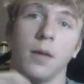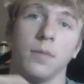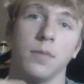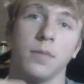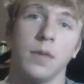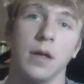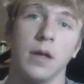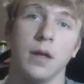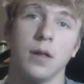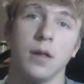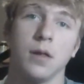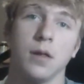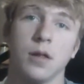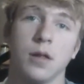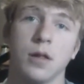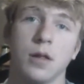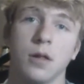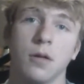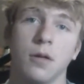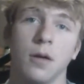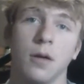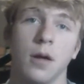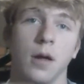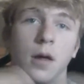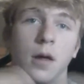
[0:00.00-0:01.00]

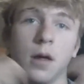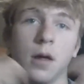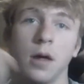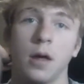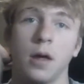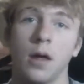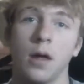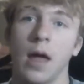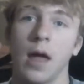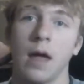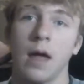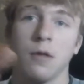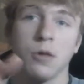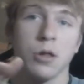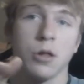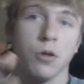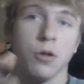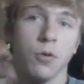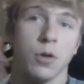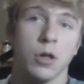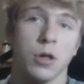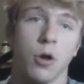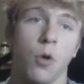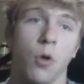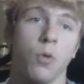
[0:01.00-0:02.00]
These,
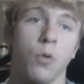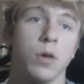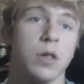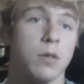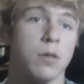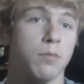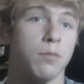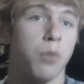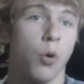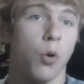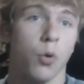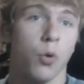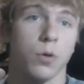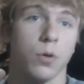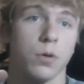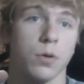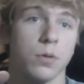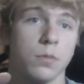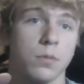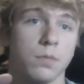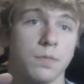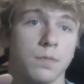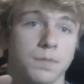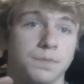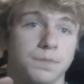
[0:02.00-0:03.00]
so it's always
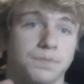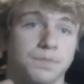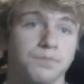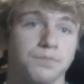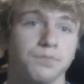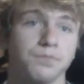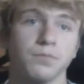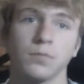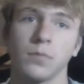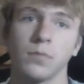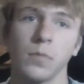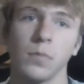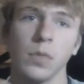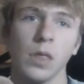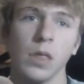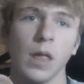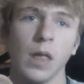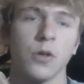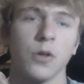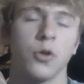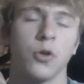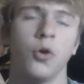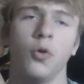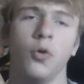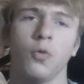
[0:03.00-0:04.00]
important
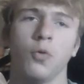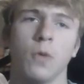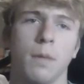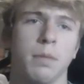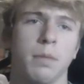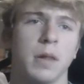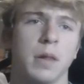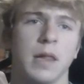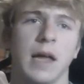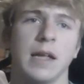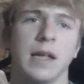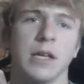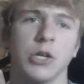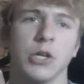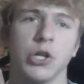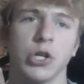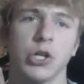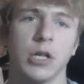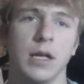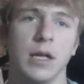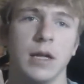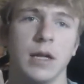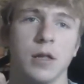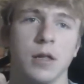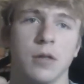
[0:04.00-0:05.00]
to
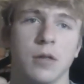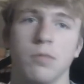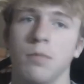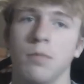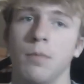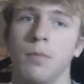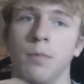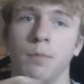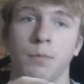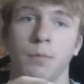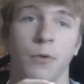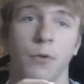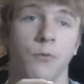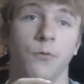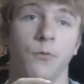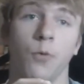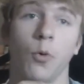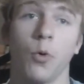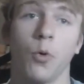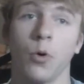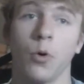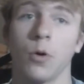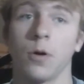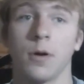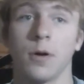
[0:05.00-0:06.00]
replenish these
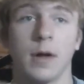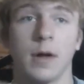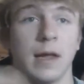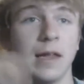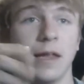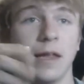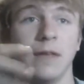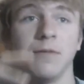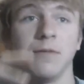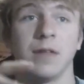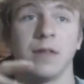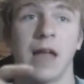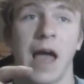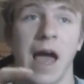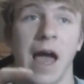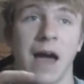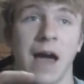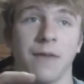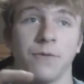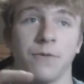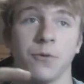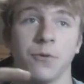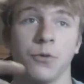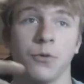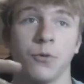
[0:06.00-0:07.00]
before and even
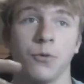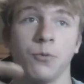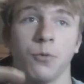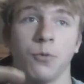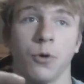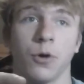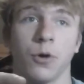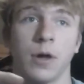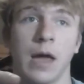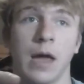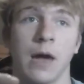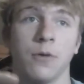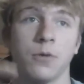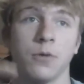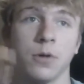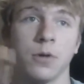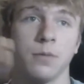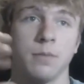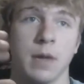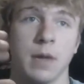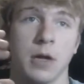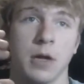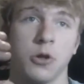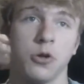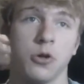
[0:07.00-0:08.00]
after the workout to
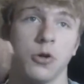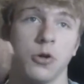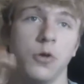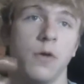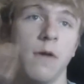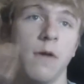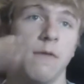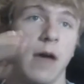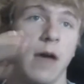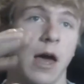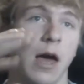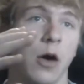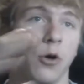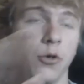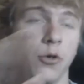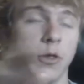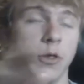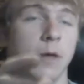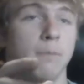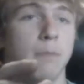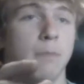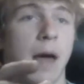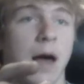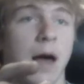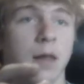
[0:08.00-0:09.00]
make sure you have a
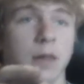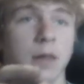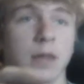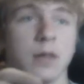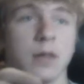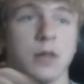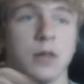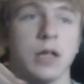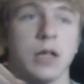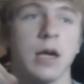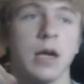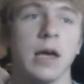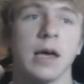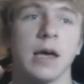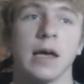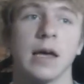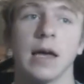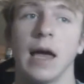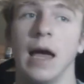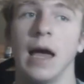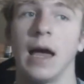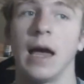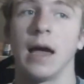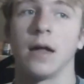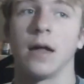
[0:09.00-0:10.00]
healthy balance,
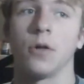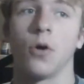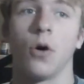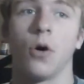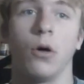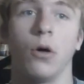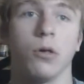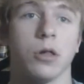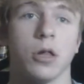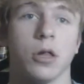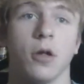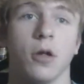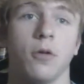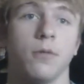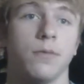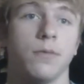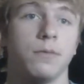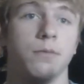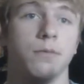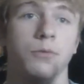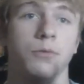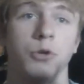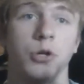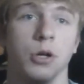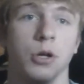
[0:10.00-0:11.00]
and also
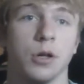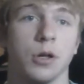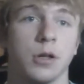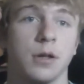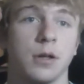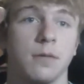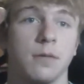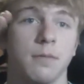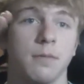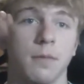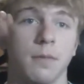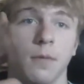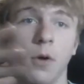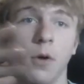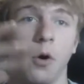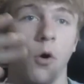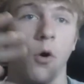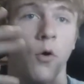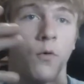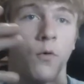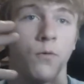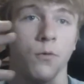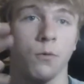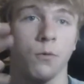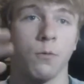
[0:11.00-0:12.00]
just
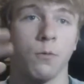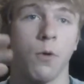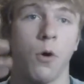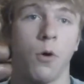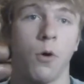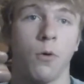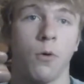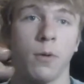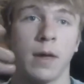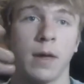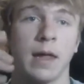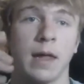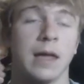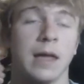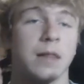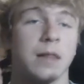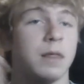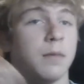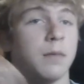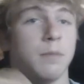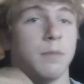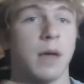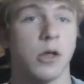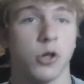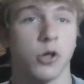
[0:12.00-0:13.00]
overall can
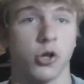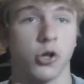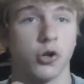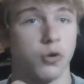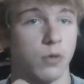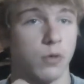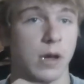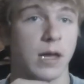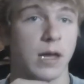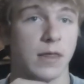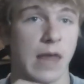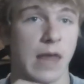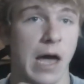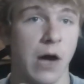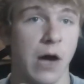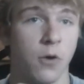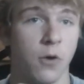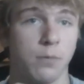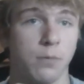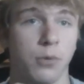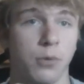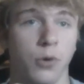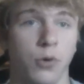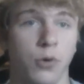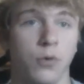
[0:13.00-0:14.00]
get the best strength
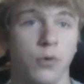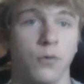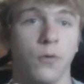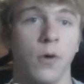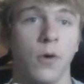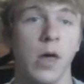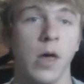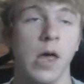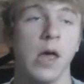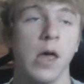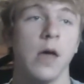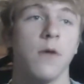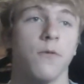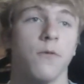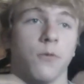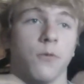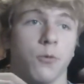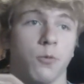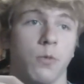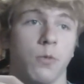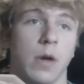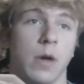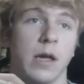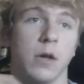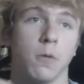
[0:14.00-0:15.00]
output
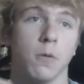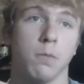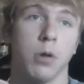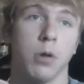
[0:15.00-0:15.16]
for what you're